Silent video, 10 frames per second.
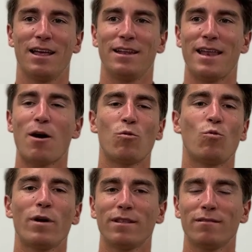Now,
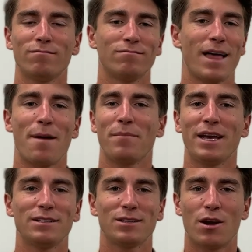what that
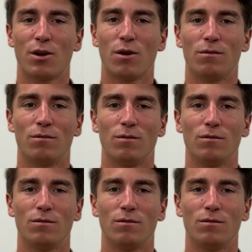means on a